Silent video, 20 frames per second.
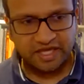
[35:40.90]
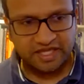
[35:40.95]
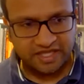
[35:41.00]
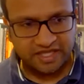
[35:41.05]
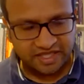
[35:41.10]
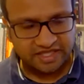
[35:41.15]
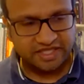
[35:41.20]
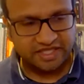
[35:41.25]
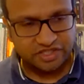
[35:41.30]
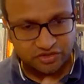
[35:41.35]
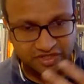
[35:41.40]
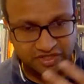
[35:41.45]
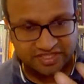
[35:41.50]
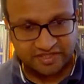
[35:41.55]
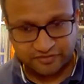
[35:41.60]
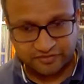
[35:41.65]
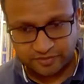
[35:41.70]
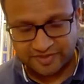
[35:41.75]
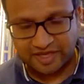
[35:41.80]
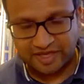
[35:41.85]
and address
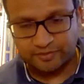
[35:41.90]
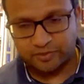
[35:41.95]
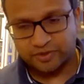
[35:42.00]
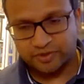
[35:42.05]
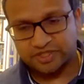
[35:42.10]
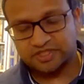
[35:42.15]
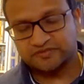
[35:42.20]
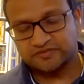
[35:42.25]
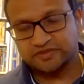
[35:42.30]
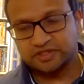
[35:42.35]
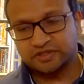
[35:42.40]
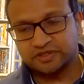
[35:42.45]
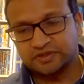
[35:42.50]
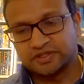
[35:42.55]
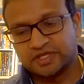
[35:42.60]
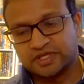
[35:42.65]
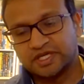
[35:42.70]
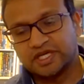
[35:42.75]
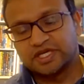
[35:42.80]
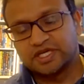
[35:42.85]
it from that point of view,
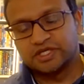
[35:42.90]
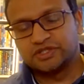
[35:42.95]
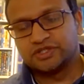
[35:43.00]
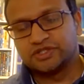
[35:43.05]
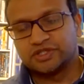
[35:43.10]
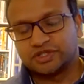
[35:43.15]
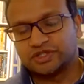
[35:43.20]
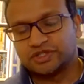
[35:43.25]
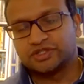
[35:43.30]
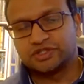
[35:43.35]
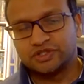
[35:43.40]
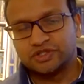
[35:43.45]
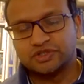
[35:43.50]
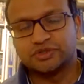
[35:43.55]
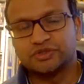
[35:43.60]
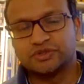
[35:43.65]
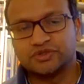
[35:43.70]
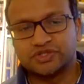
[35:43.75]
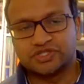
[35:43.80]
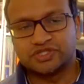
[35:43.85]
you can
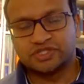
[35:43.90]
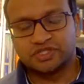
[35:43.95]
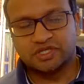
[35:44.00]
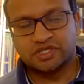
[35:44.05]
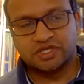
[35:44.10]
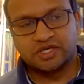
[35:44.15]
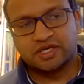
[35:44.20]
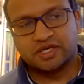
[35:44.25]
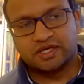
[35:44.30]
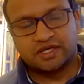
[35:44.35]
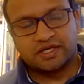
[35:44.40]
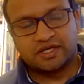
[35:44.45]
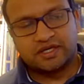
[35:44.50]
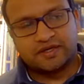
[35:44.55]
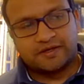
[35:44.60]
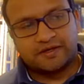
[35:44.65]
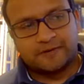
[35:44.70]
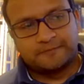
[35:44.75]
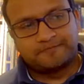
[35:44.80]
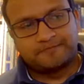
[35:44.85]
use
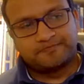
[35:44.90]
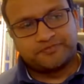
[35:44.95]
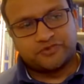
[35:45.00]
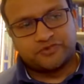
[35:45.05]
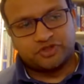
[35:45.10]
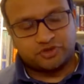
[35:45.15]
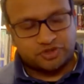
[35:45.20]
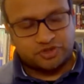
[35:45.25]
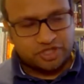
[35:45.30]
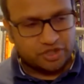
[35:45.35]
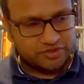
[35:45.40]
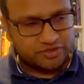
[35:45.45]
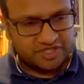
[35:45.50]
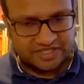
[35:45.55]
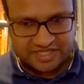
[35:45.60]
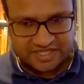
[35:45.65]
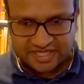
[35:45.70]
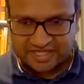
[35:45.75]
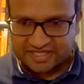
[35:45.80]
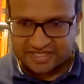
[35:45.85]
your
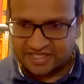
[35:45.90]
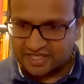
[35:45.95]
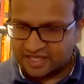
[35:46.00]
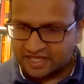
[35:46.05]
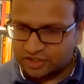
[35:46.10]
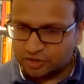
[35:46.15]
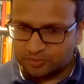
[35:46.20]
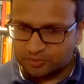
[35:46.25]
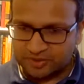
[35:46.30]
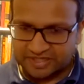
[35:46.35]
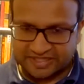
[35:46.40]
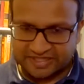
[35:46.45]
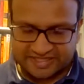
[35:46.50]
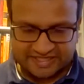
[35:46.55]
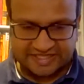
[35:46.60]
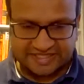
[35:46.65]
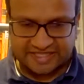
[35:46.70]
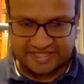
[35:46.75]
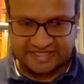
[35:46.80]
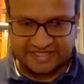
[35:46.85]
coding data and your
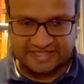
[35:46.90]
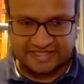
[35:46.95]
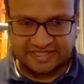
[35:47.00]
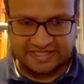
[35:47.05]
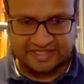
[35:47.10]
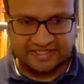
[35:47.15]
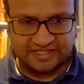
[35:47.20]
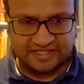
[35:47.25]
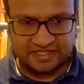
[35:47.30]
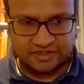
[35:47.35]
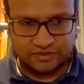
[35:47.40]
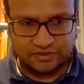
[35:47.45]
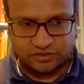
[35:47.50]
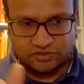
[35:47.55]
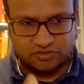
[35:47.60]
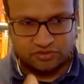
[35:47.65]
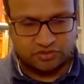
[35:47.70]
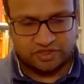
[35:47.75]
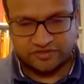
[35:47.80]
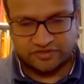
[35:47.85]
PLICs data to
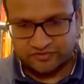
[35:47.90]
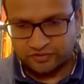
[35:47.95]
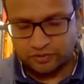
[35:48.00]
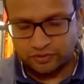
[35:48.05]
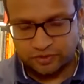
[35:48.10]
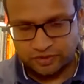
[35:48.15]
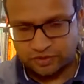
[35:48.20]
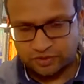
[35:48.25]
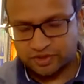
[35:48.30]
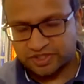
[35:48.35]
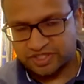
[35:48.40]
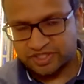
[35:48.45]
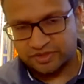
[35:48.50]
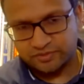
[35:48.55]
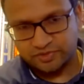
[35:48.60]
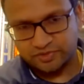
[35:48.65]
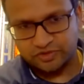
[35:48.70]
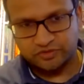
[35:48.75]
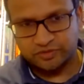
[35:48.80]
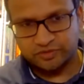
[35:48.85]
drive forward quality
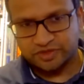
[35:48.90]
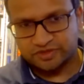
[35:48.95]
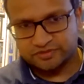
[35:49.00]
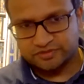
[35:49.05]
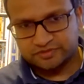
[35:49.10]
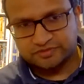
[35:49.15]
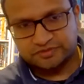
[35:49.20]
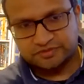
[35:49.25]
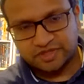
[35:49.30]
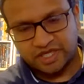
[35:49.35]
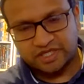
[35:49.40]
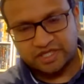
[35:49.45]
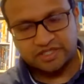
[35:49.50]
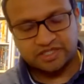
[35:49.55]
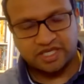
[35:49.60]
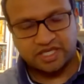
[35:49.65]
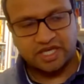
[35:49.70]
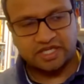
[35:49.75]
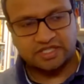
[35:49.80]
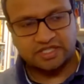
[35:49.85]
improvement
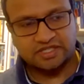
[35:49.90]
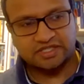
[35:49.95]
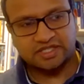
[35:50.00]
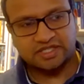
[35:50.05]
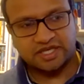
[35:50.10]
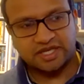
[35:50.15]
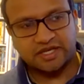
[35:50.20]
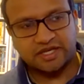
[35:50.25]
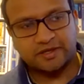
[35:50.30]
and